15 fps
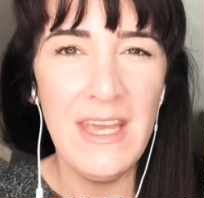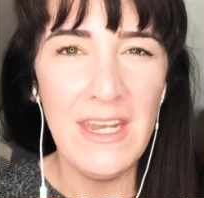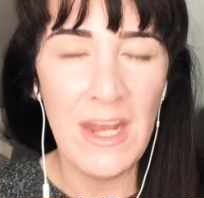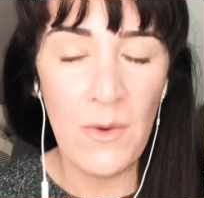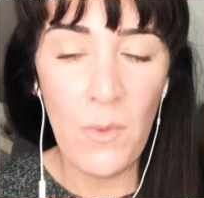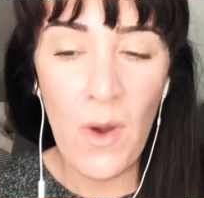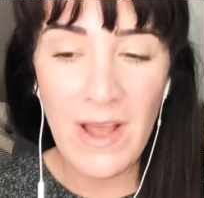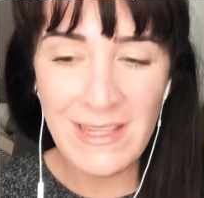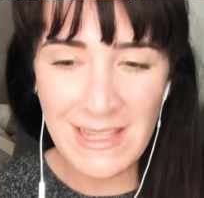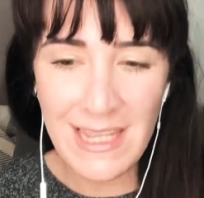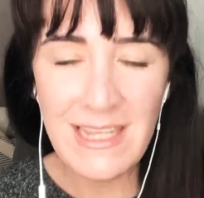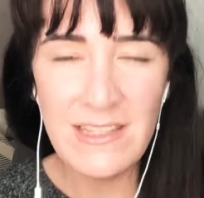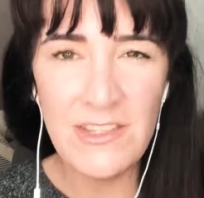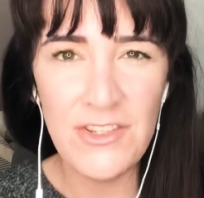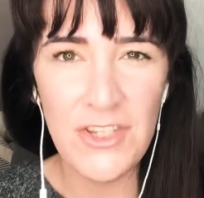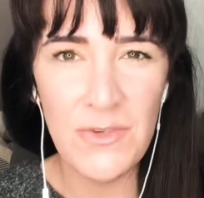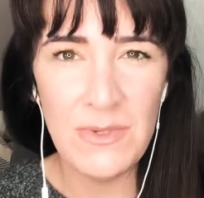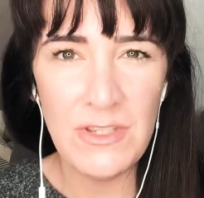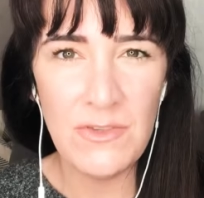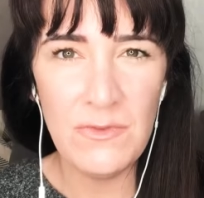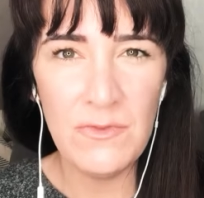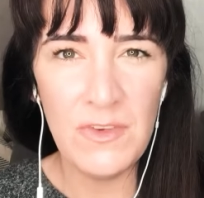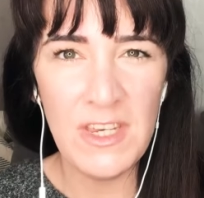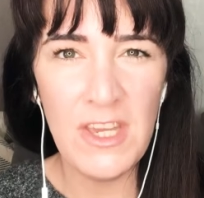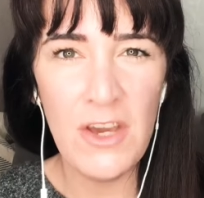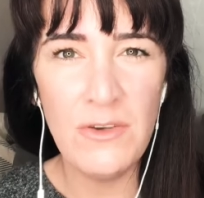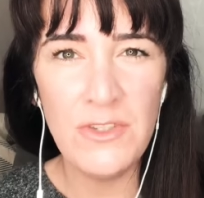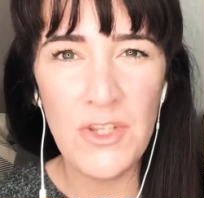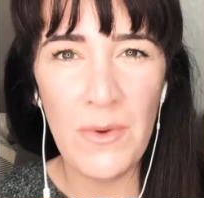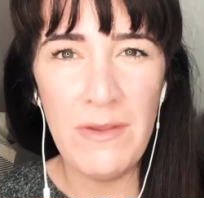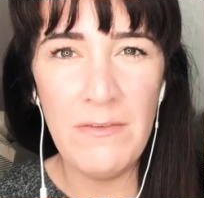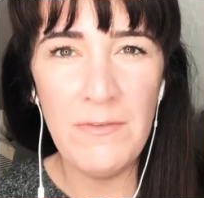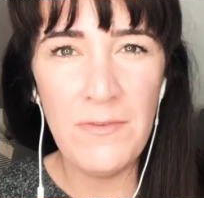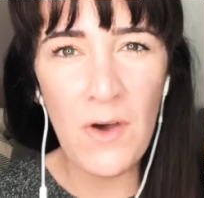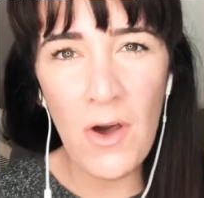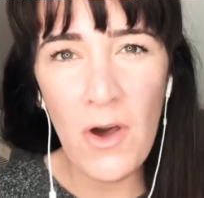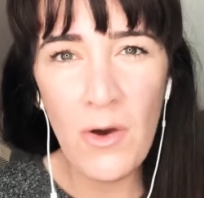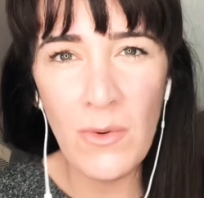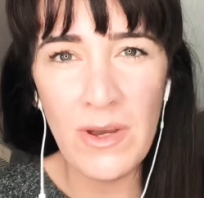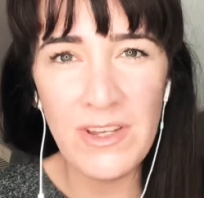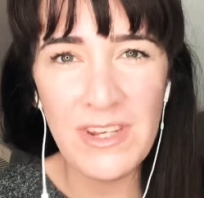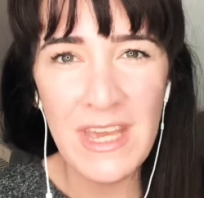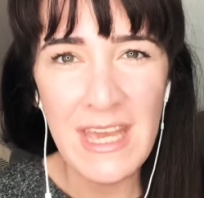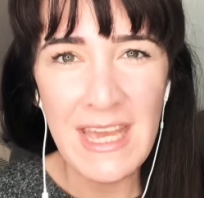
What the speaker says: Now, what I'd like to do in some videos going forward